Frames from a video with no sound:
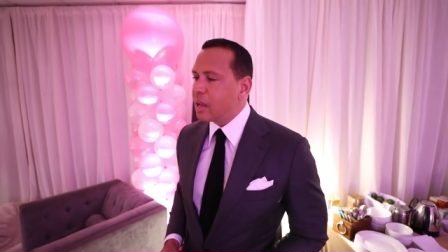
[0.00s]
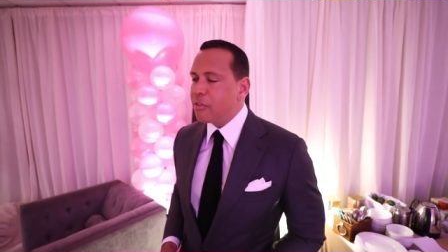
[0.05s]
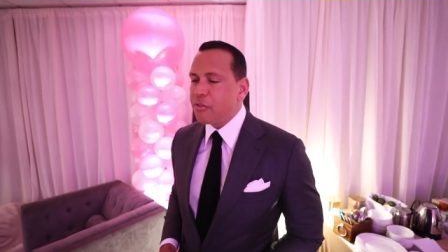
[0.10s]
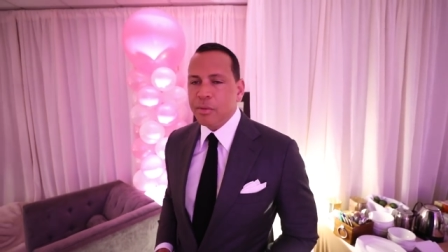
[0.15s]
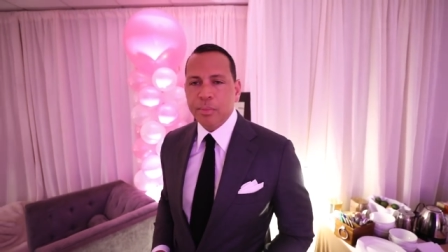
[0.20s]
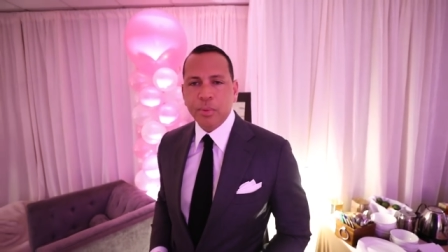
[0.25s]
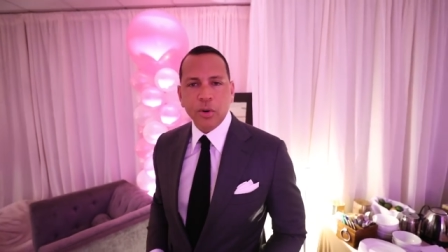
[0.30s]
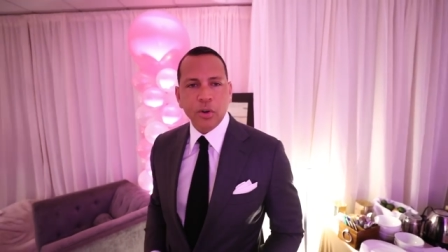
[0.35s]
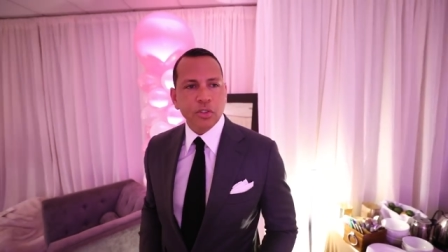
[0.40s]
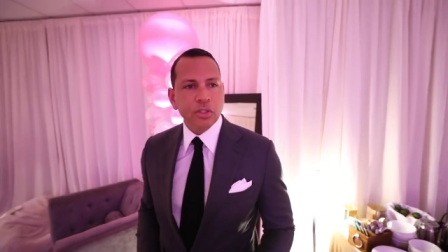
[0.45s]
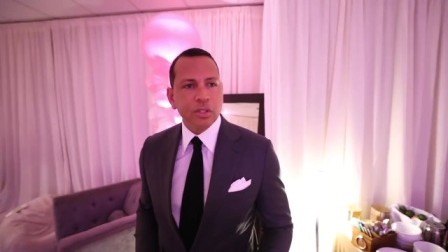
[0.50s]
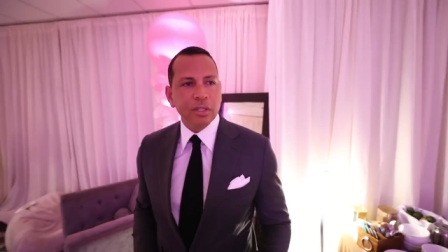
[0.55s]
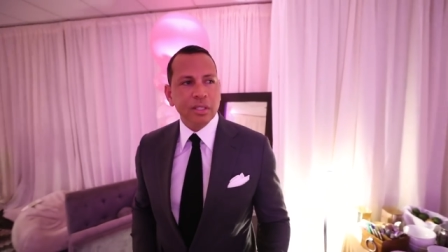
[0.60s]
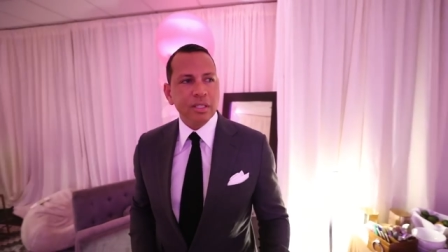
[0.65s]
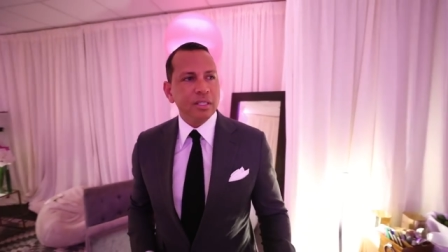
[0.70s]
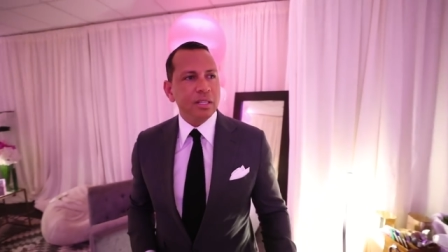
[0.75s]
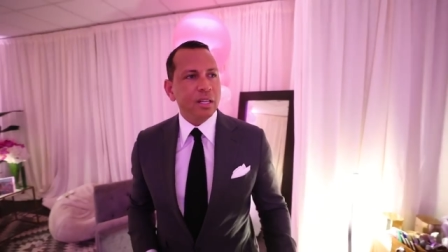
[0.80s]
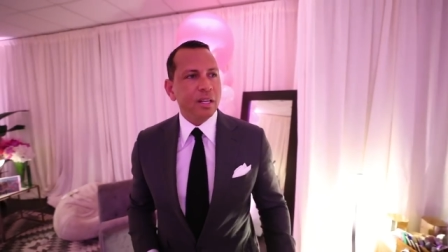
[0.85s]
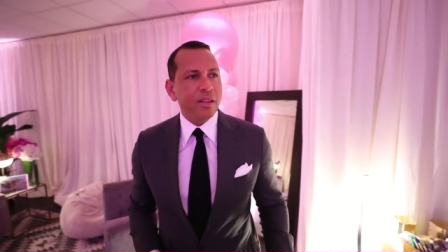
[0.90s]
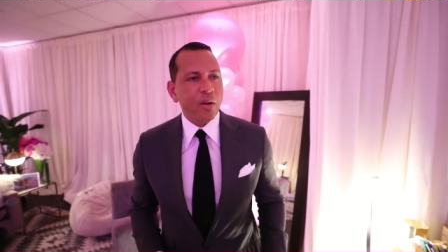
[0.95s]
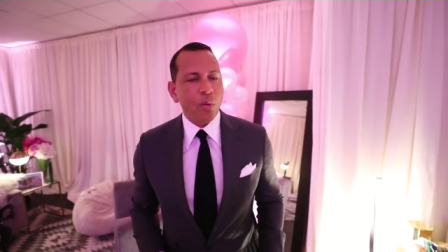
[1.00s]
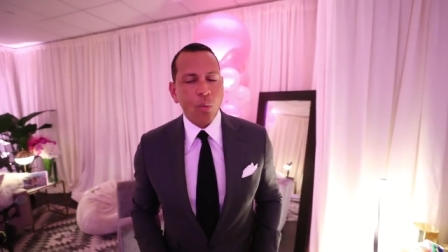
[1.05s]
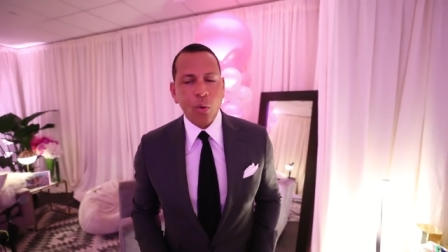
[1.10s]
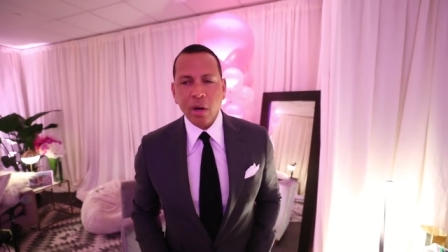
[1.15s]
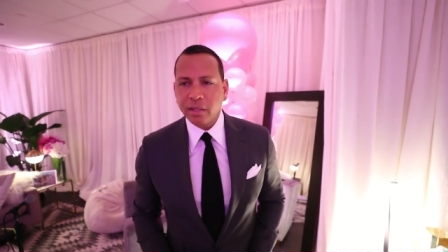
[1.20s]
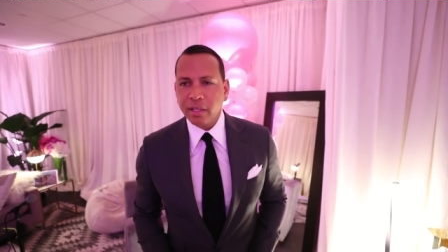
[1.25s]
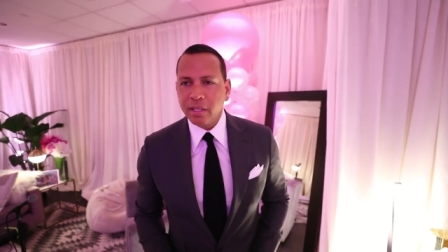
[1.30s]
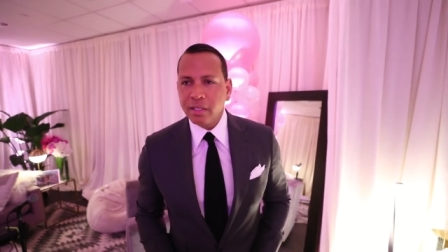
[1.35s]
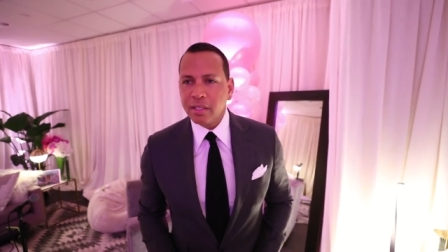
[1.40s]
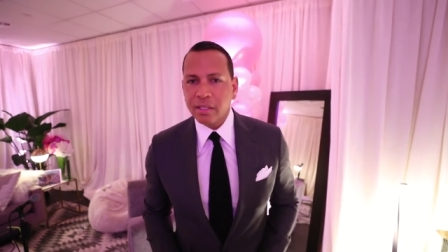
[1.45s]
every person in the city that I
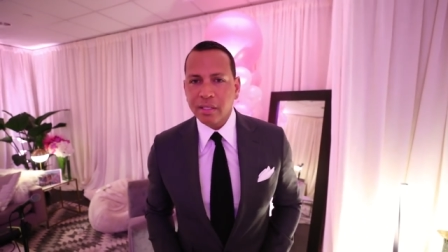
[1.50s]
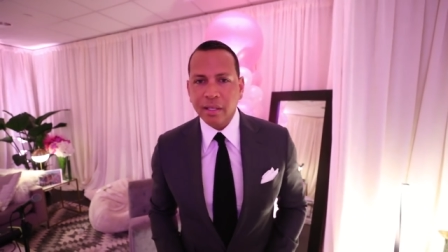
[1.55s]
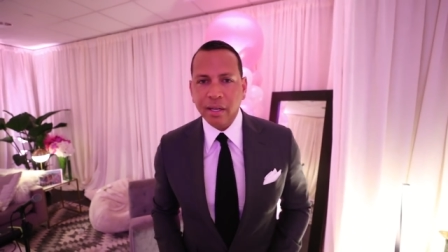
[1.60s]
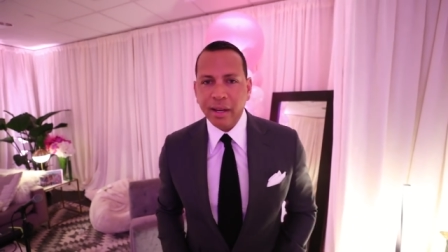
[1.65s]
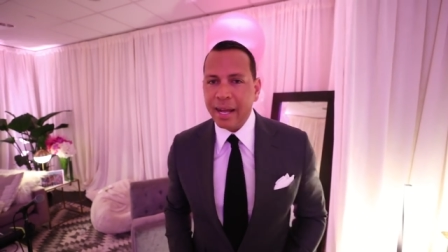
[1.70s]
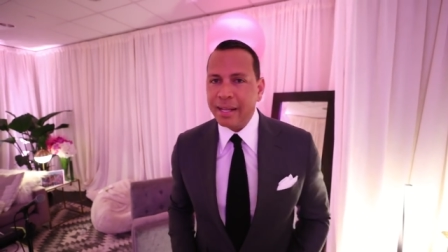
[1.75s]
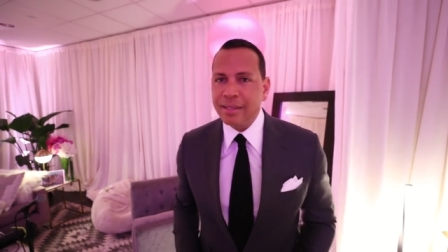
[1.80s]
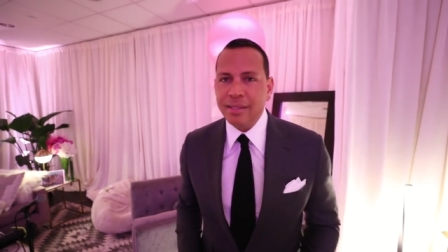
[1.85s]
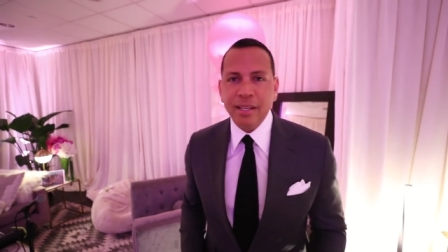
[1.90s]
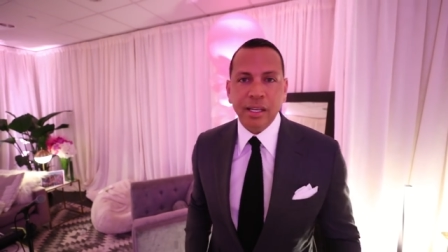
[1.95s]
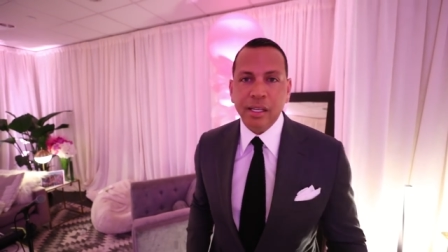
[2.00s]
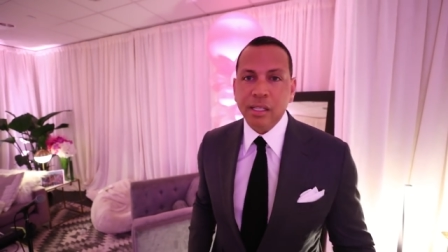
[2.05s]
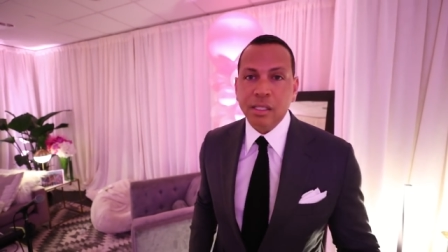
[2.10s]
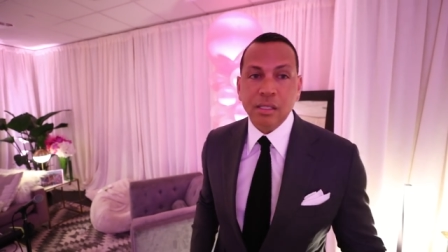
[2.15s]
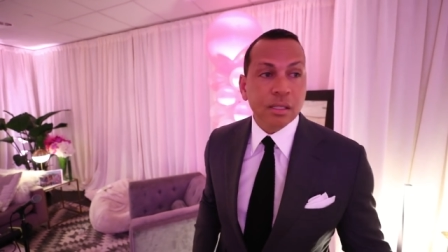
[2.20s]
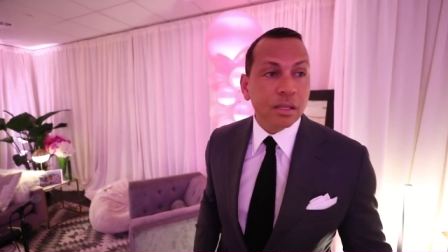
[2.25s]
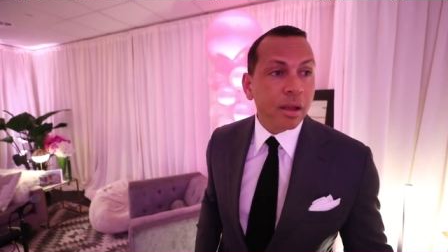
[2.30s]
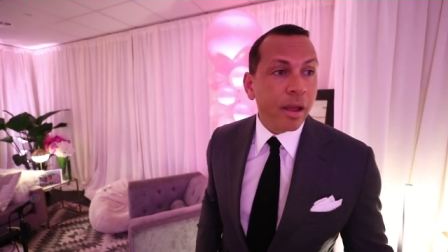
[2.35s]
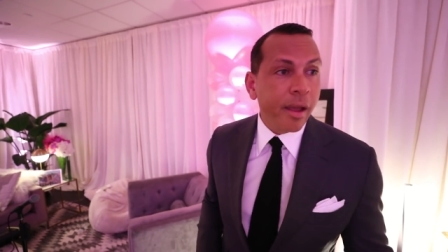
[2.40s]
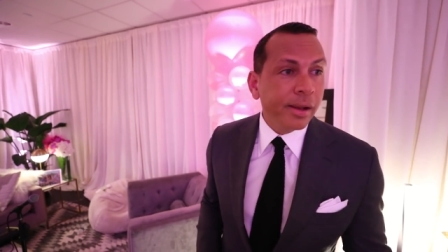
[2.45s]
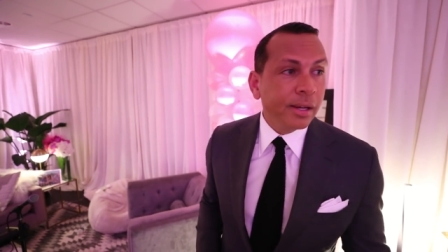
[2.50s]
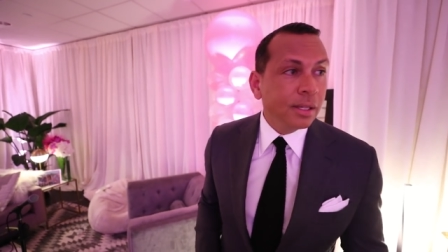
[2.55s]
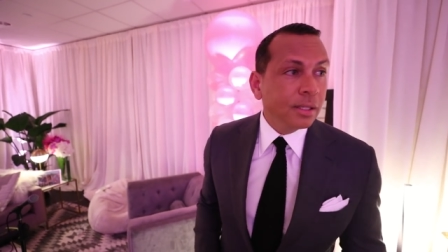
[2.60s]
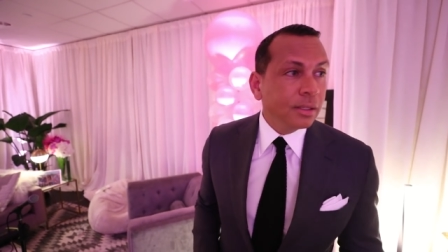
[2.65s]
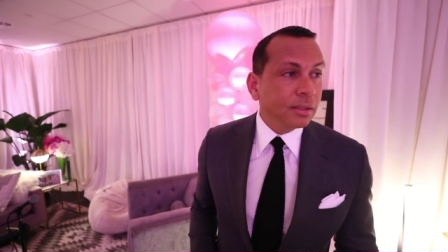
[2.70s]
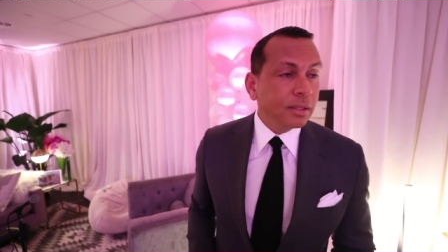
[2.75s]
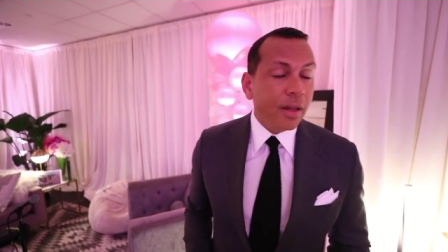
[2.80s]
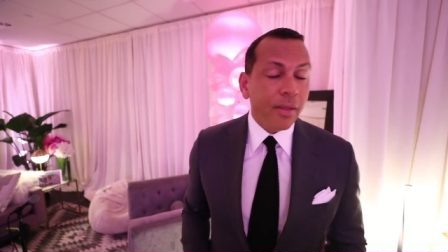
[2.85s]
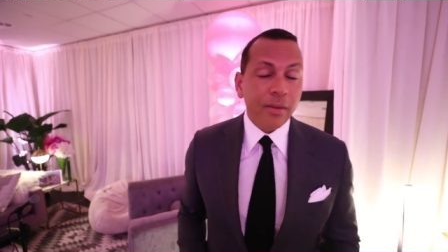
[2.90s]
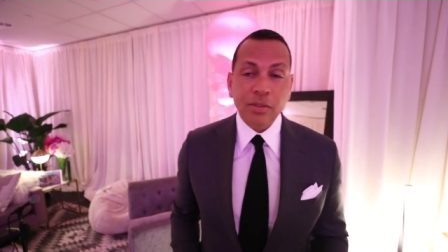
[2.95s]
walked into today had tickets.
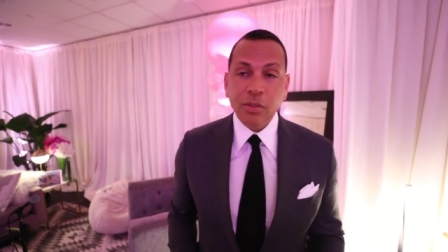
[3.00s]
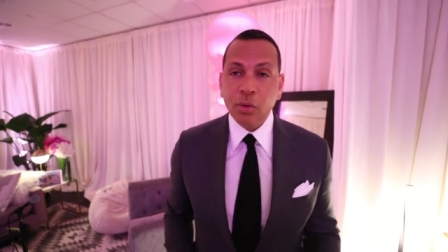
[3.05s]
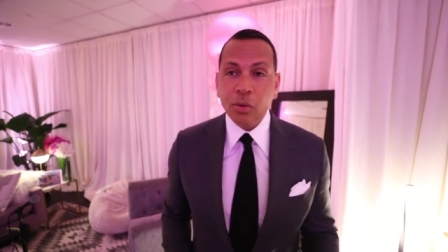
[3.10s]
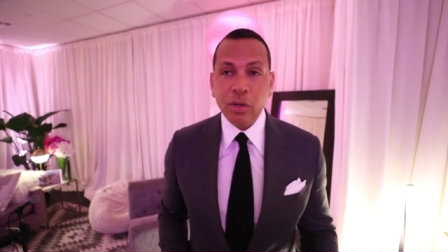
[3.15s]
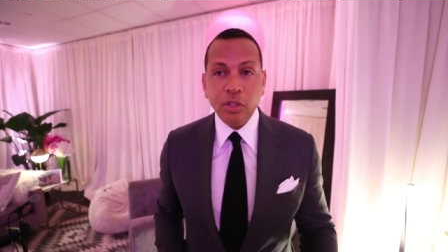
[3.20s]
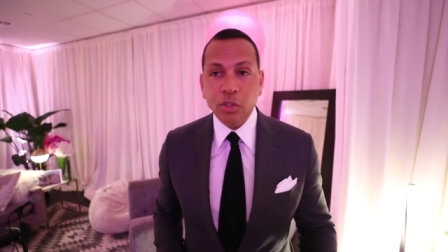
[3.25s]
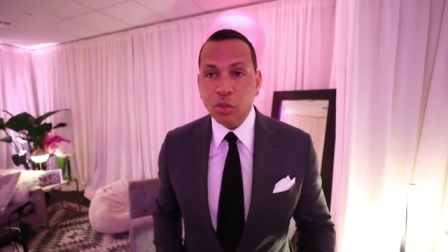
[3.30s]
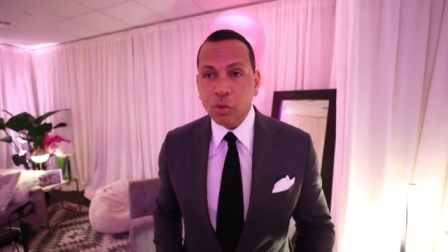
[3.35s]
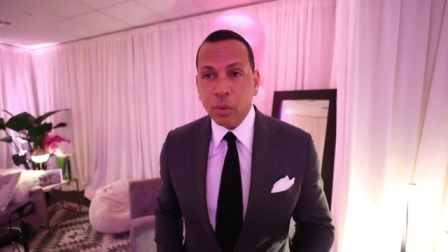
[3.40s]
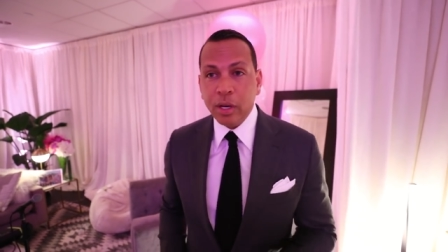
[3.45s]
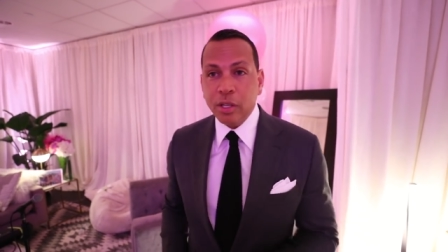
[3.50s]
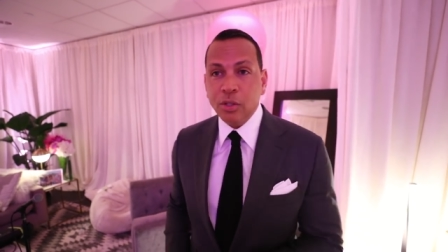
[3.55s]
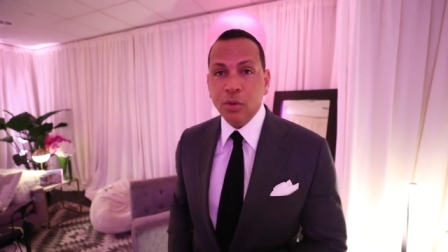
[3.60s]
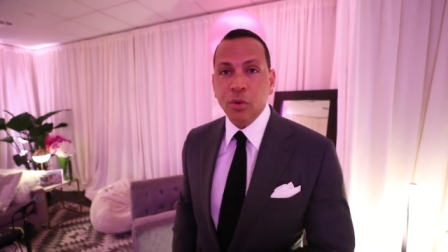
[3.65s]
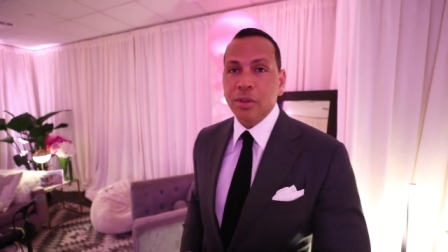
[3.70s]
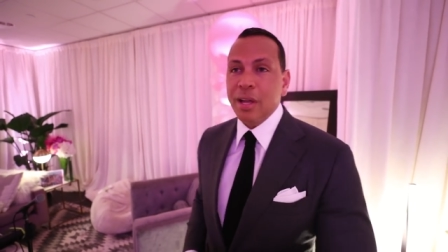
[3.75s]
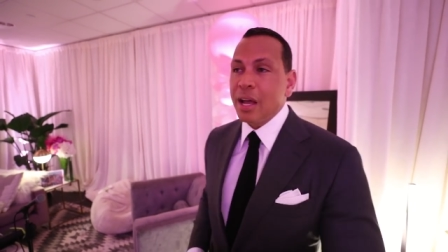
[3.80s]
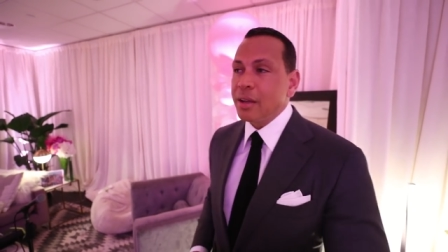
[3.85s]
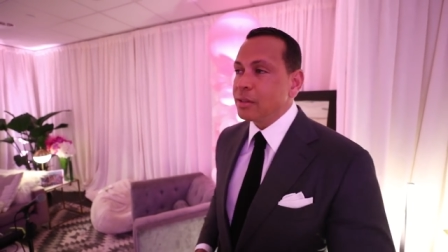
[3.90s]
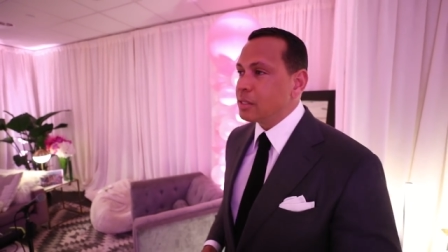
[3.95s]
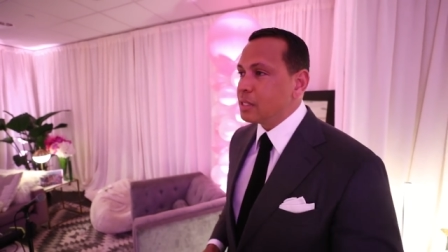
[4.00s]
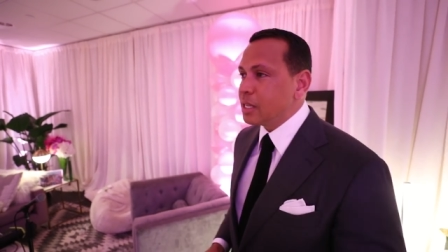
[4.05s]
Now there's only twenty-two thousand